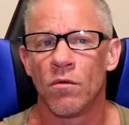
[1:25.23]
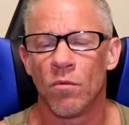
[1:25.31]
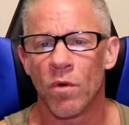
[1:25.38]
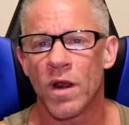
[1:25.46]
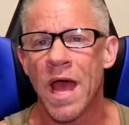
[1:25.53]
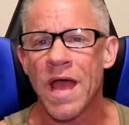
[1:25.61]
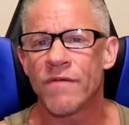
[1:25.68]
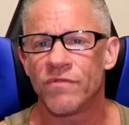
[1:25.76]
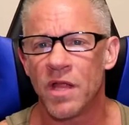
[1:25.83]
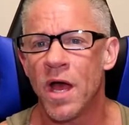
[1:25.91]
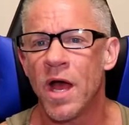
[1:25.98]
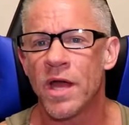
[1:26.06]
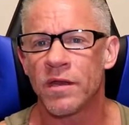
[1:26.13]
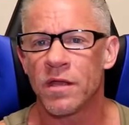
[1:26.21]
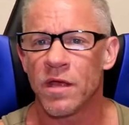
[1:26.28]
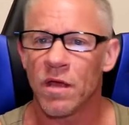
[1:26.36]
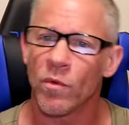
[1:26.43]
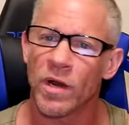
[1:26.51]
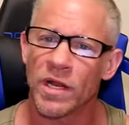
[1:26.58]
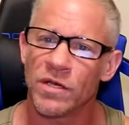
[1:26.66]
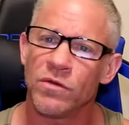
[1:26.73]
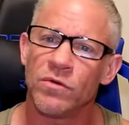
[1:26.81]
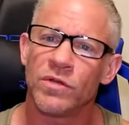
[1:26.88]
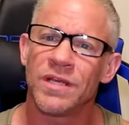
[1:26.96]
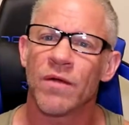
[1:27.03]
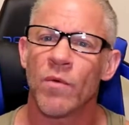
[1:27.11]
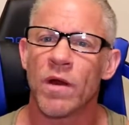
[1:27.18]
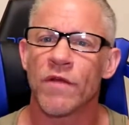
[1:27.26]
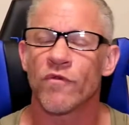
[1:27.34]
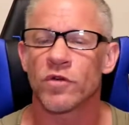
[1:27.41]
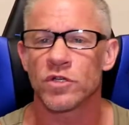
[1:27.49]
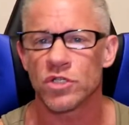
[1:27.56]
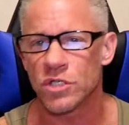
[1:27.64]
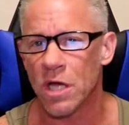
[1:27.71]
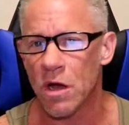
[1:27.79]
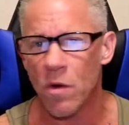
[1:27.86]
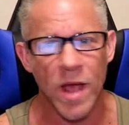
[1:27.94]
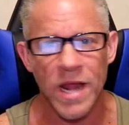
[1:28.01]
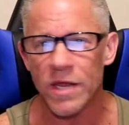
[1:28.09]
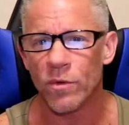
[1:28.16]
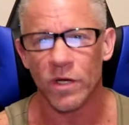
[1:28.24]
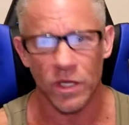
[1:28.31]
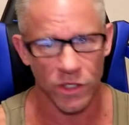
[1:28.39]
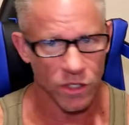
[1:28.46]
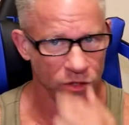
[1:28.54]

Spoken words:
What I have done and what I do to get ready for a show, anyone can